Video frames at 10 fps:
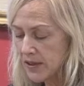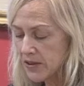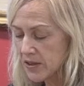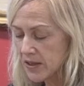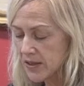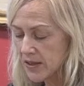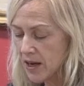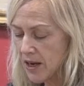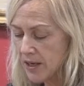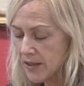place to the
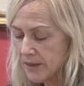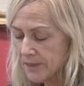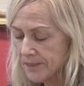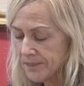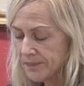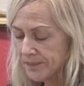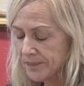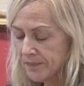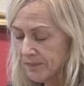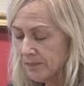side.
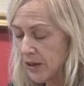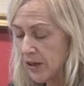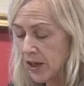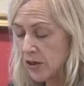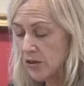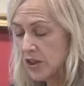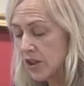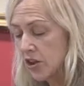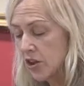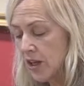Mariano
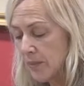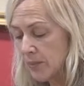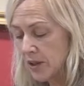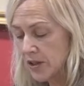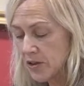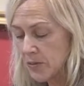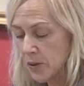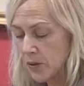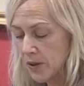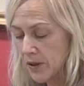didn't look up when he
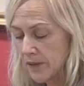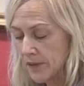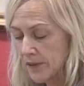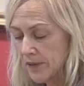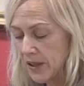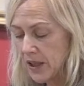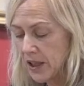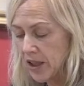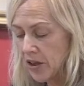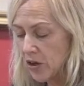spoke.
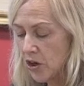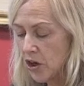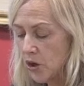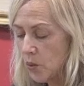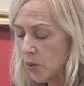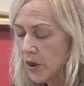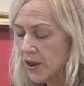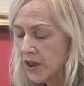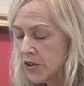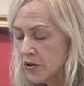There are
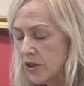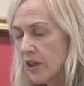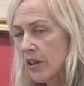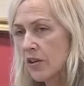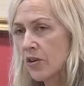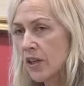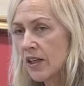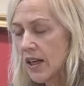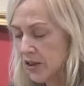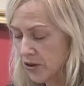
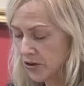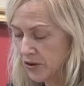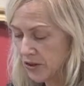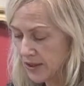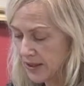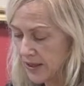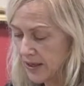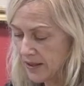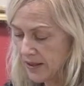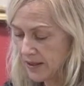139 girls, he
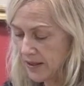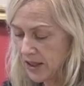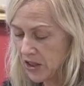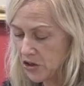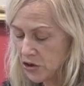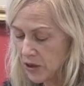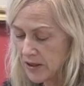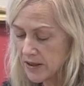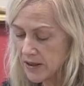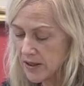said, and
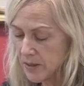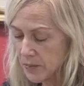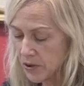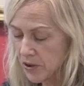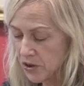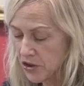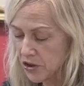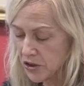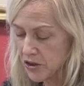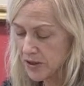traced the number in the
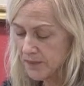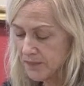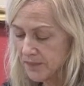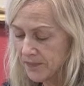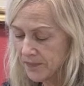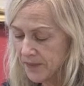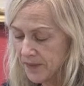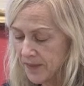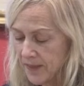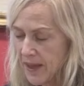dirt.
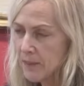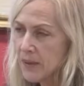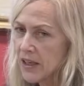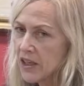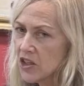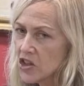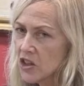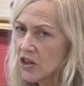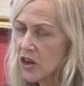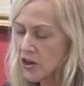That many,
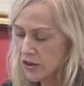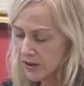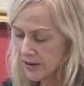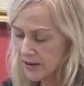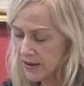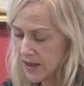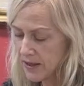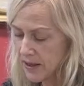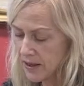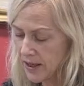she thought,
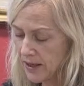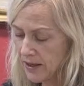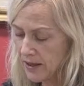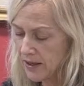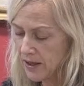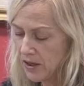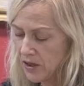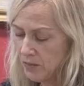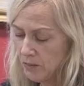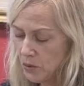saying nothing.
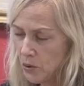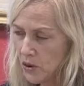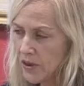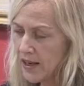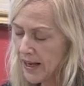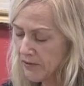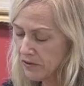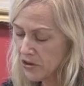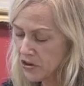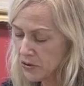More than
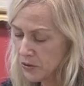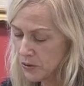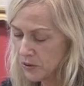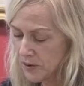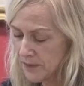half the school.